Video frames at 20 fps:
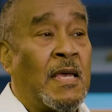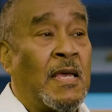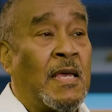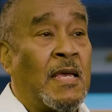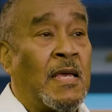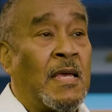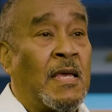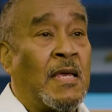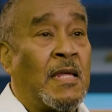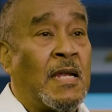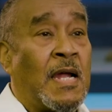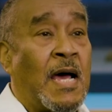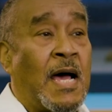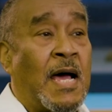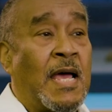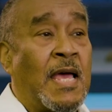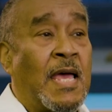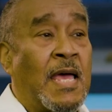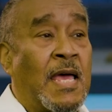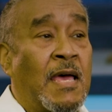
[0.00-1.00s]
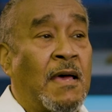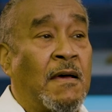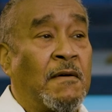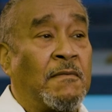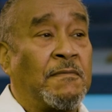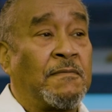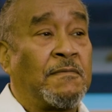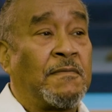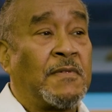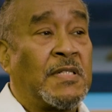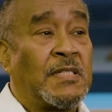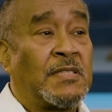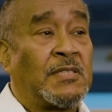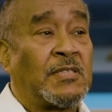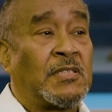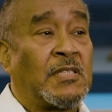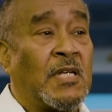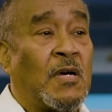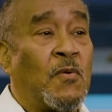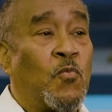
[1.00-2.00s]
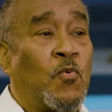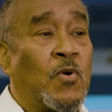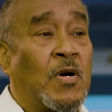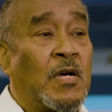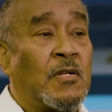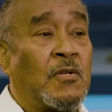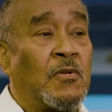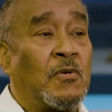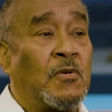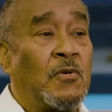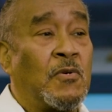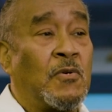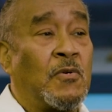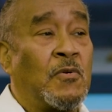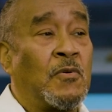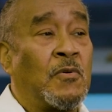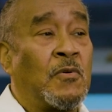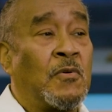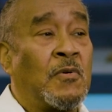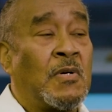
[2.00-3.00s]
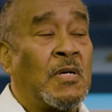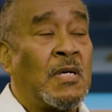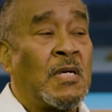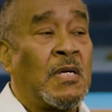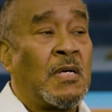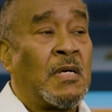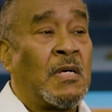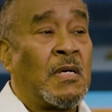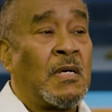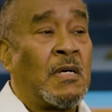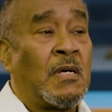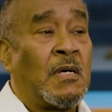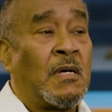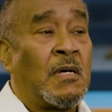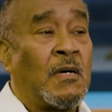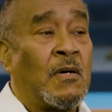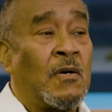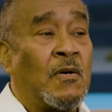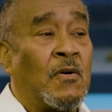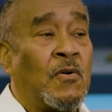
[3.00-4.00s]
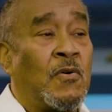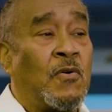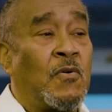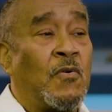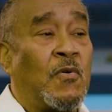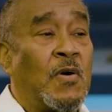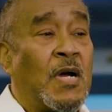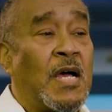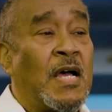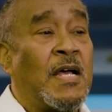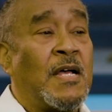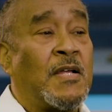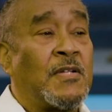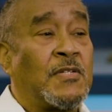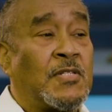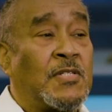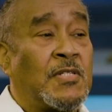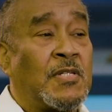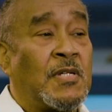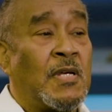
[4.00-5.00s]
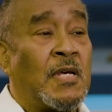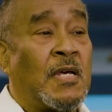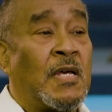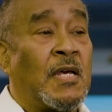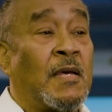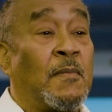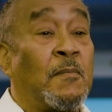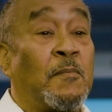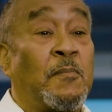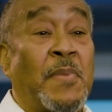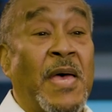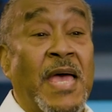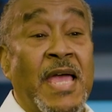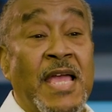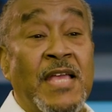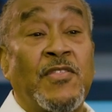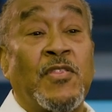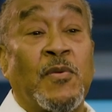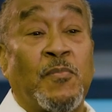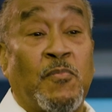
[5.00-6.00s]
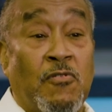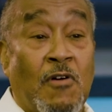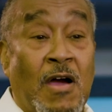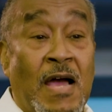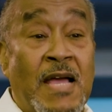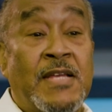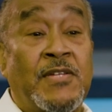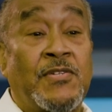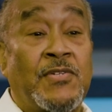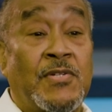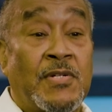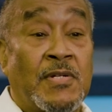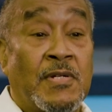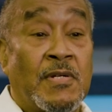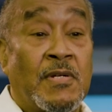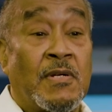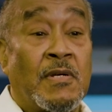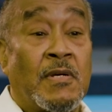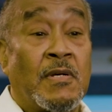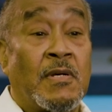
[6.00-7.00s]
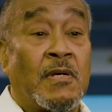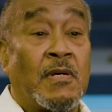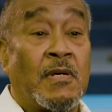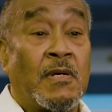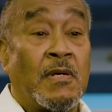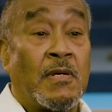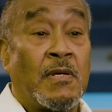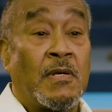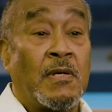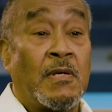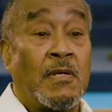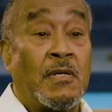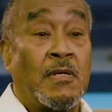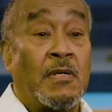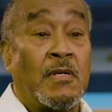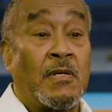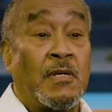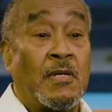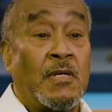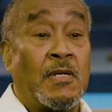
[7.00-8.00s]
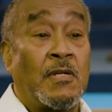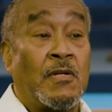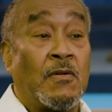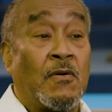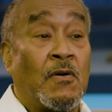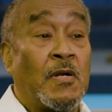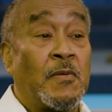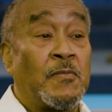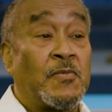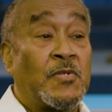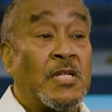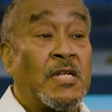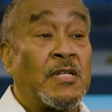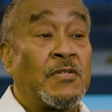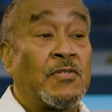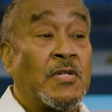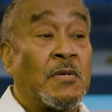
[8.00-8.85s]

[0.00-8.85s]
And I have someone who has paid the price. You know what I'm saying?